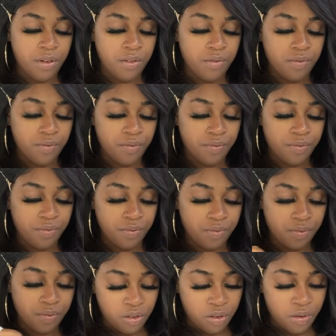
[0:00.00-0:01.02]

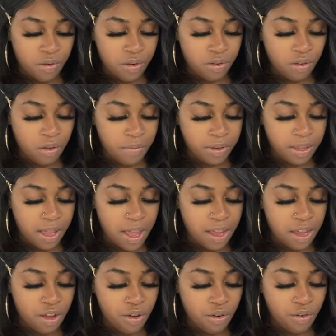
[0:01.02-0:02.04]
Mm-hmm. So it's almost
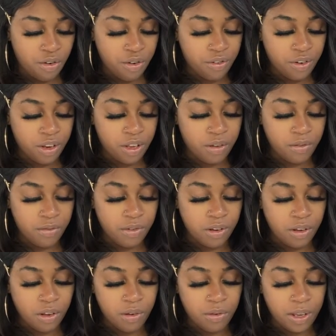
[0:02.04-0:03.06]
like an
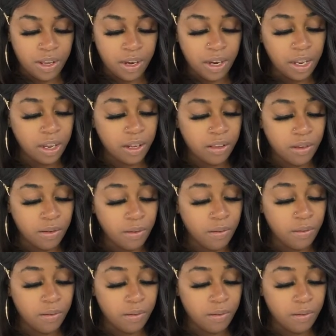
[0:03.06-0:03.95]
Oreo dough in it, too.